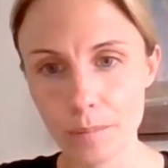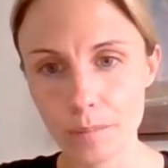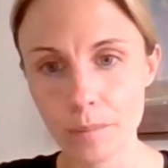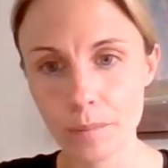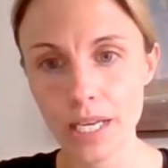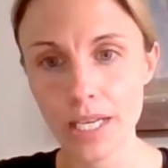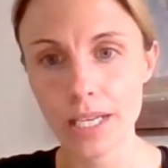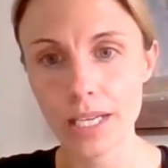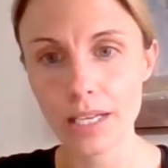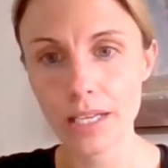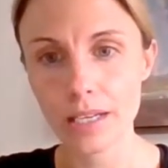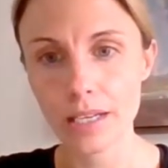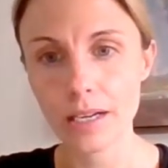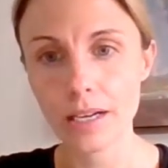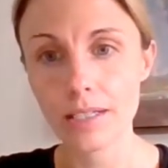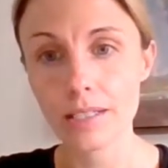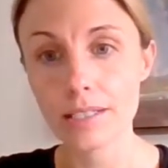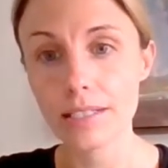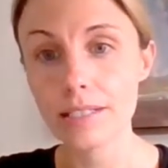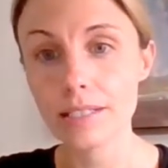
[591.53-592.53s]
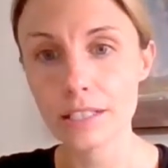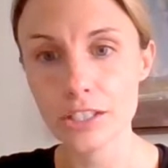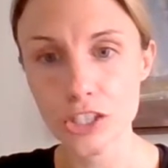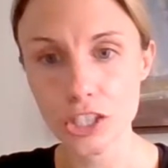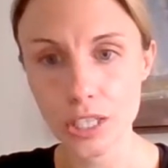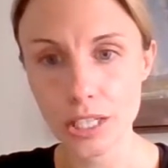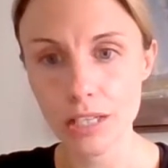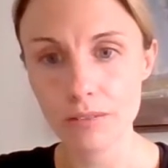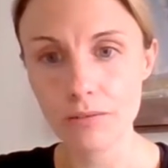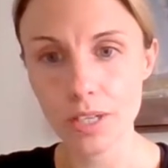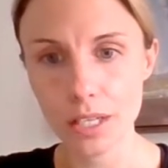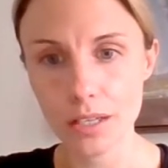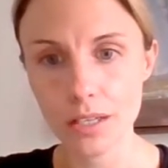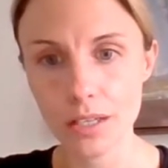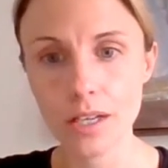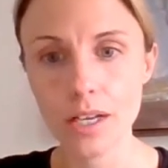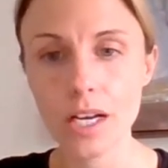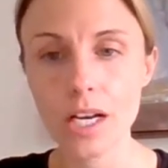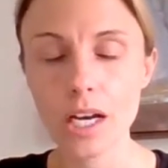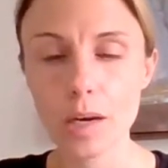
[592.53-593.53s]
making a decision
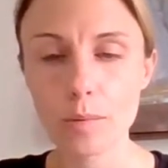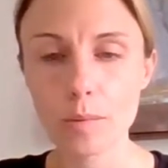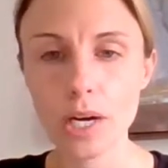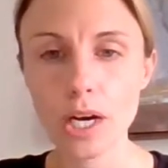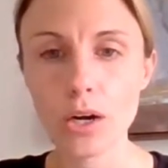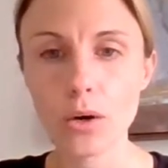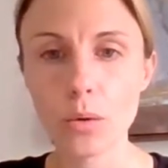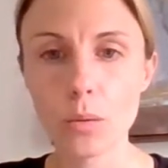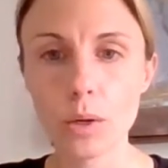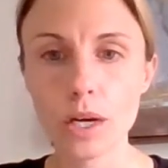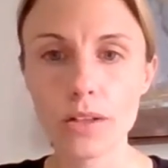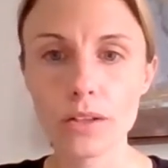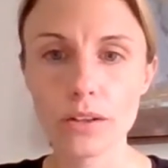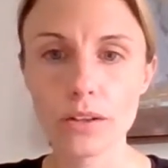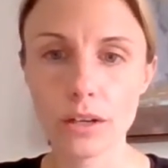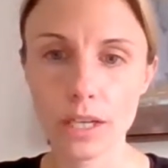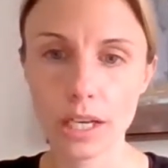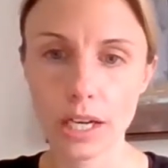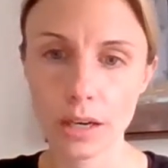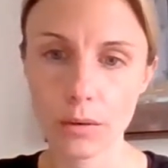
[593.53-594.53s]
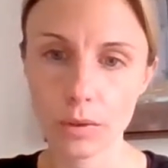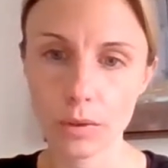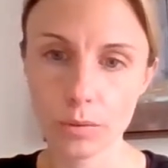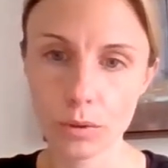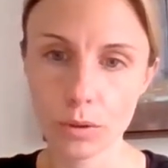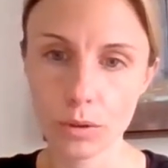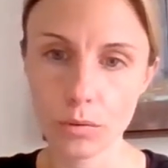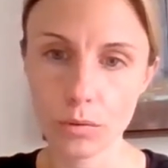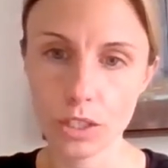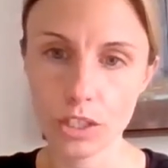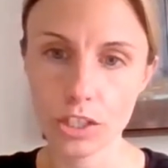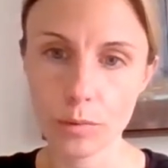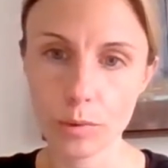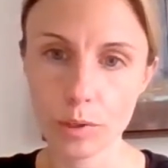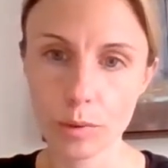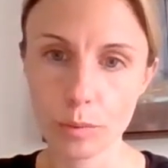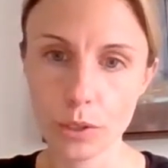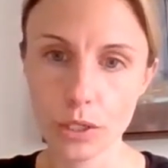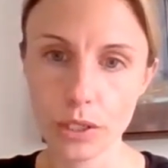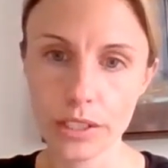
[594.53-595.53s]
even about whether or not we will worship
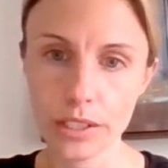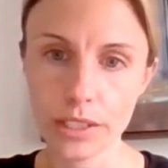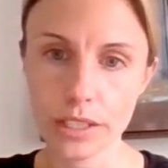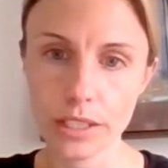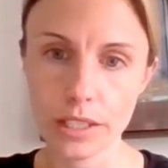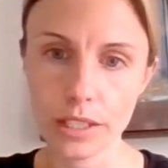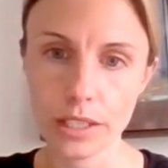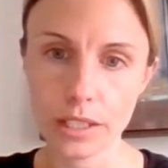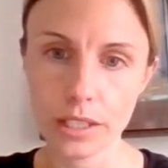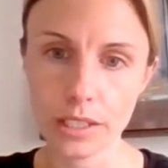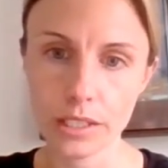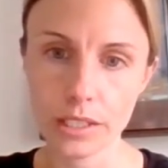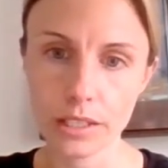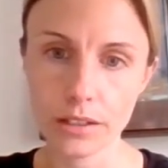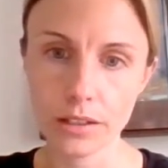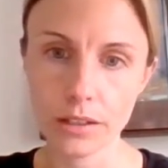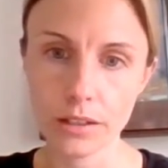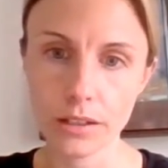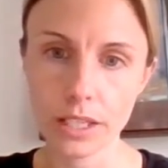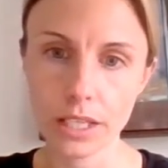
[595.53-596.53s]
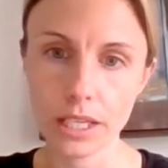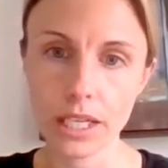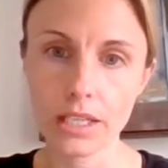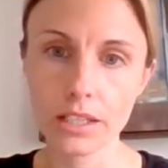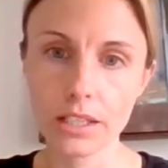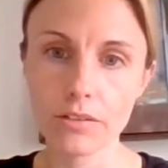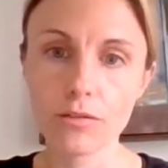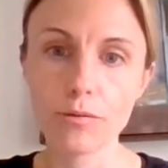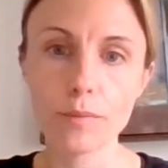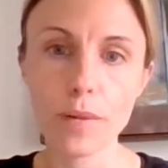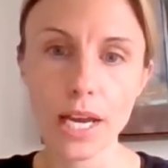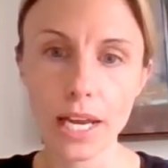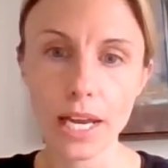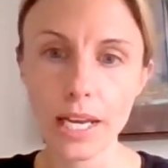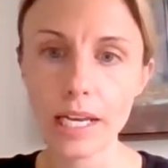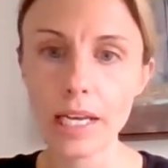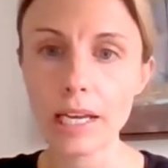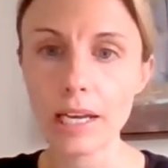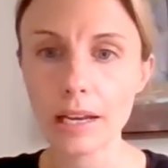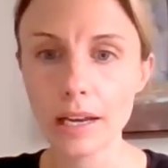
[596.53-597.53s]
in person until the end of
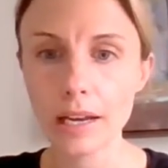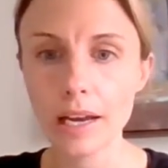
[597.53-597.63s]
May.